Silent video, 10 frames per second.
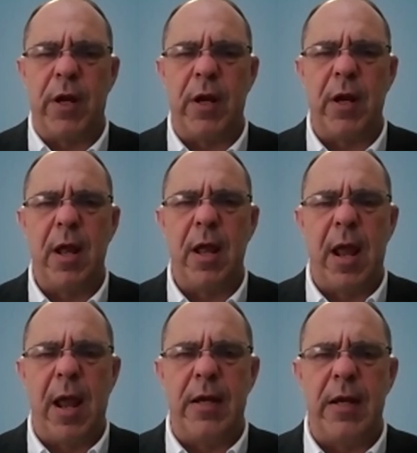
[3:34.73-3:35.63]
and he was
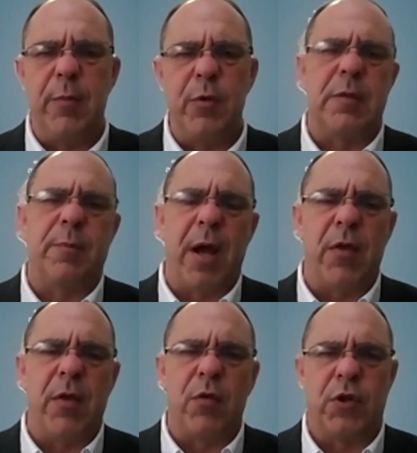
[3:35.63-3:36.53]
released by
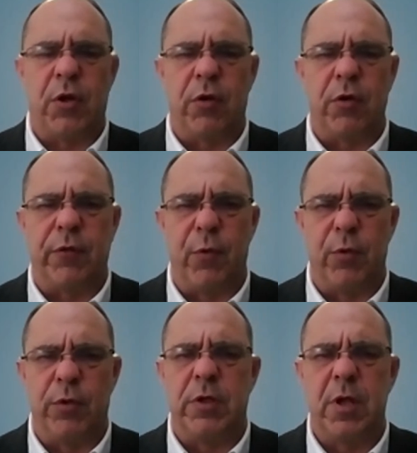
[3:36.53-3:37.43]
those security
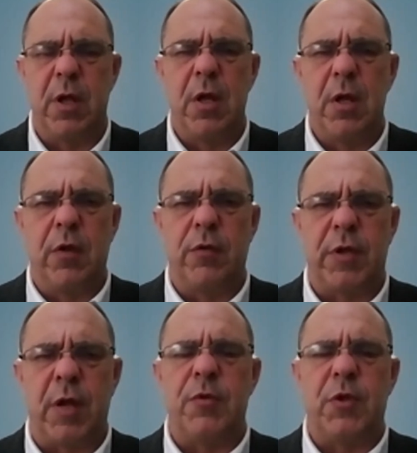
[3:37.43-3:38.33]
forces, those
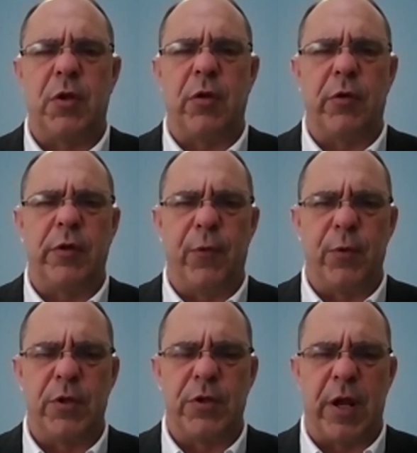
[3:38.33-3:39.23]
same security
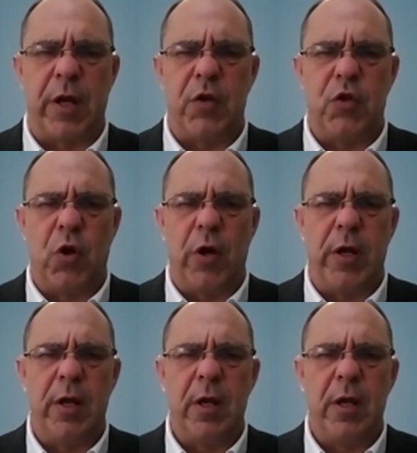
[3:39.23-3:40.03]
forces that enjoy